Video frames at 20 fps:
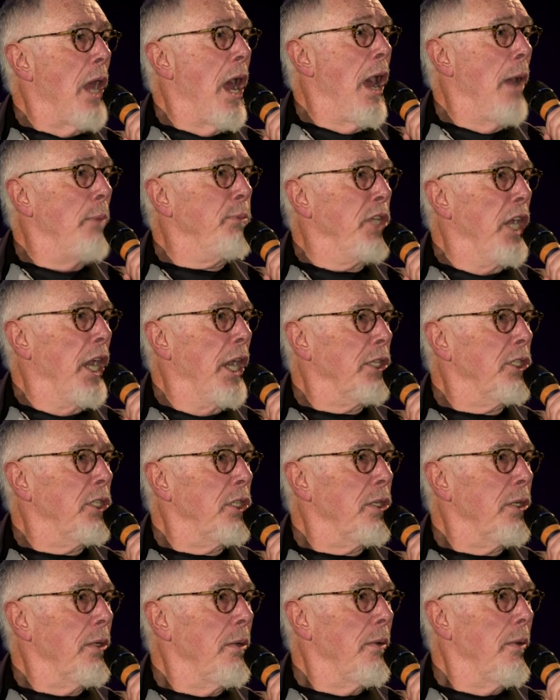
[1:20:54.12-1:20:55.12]

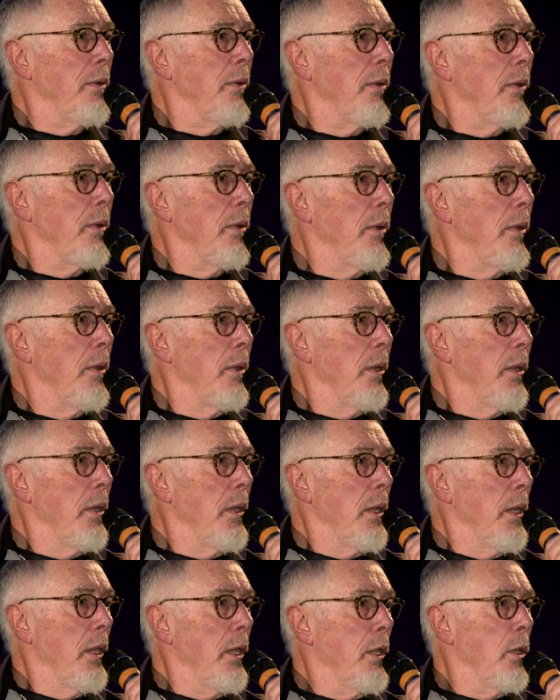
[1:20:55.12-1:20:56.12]
objects.
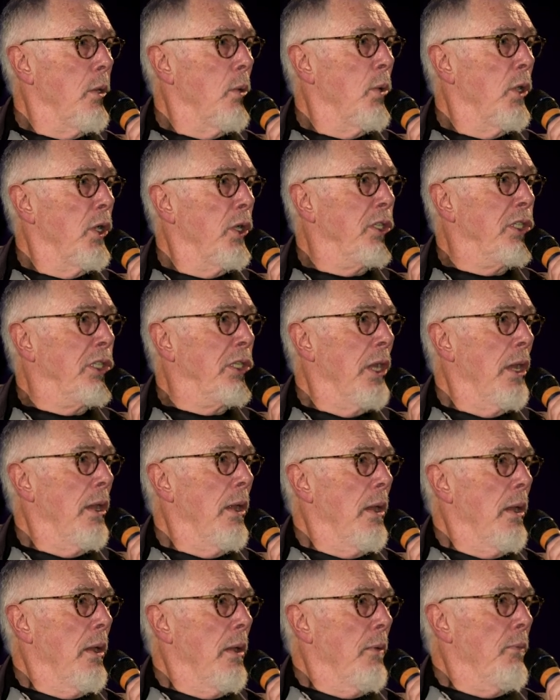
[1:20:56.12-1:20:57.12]
In other words,
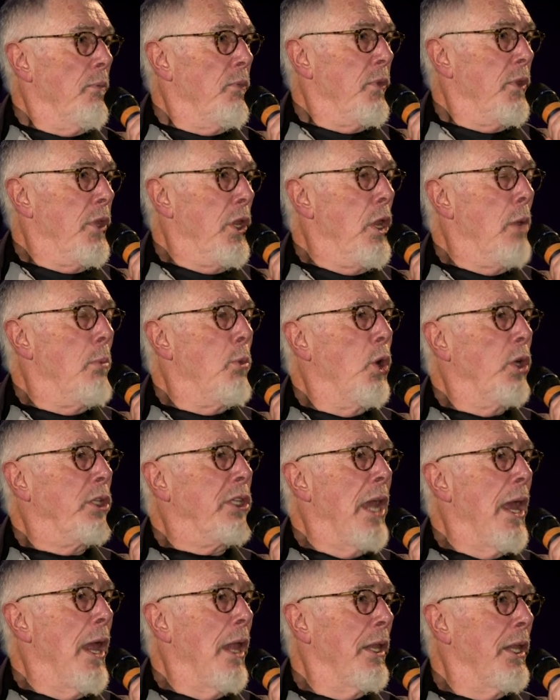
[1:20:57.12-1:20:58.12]
the
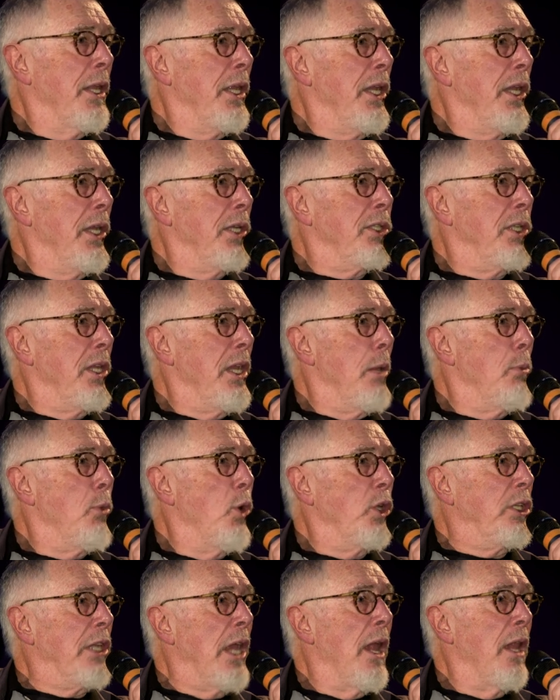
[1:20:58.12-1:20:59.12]
immortality is the
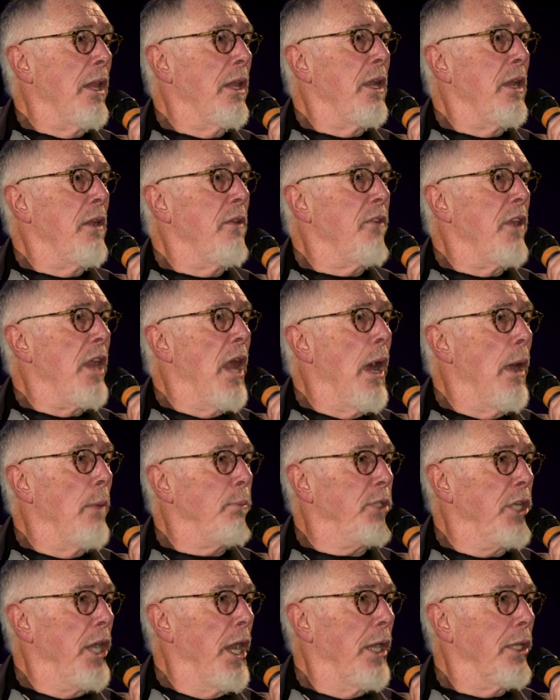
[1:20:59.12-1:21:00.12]
immortality of an
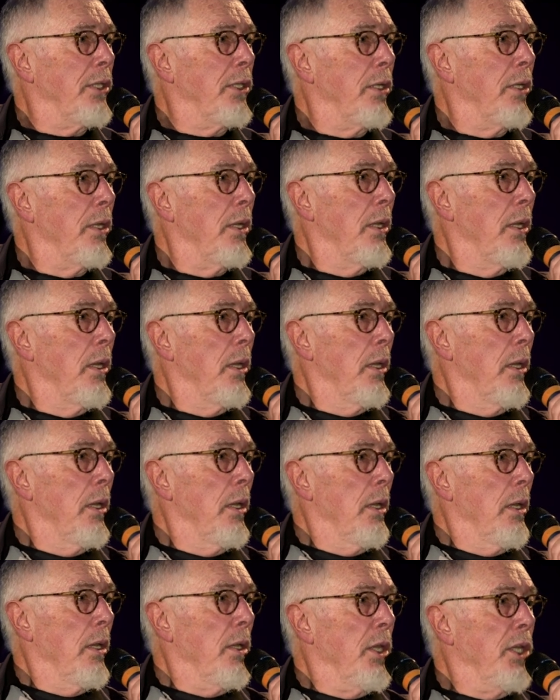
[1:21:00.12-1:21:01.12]
object.
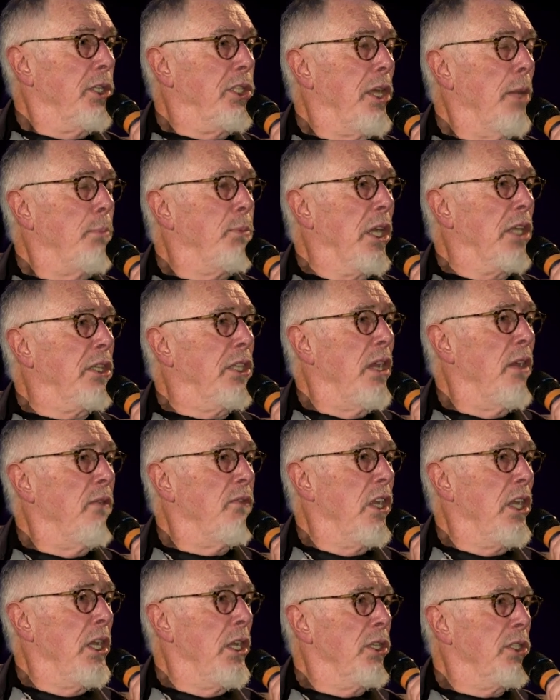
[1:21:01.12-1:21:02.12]
The
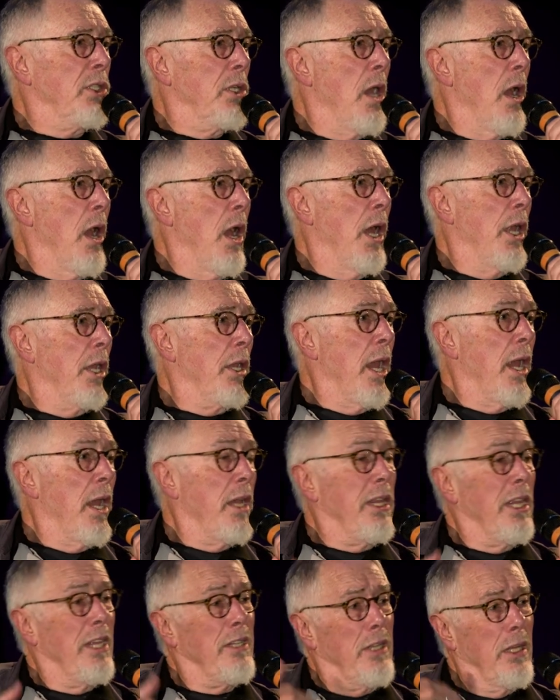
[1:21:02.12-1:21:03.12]
subjectivity is gone. And I
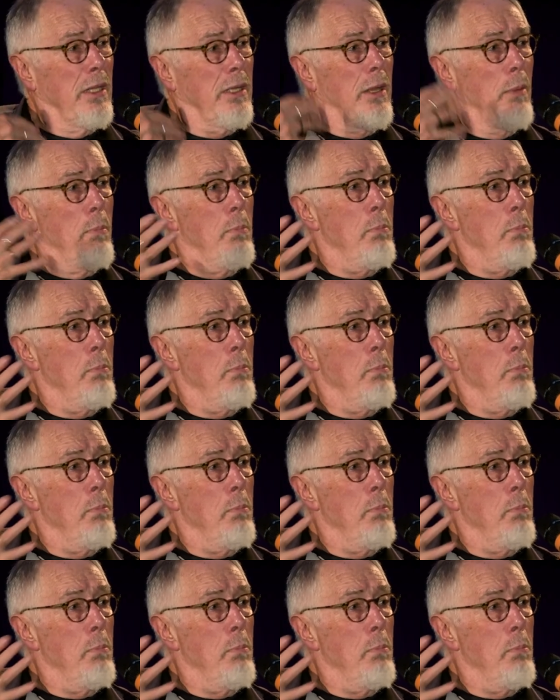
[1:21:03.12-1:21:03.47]
think that the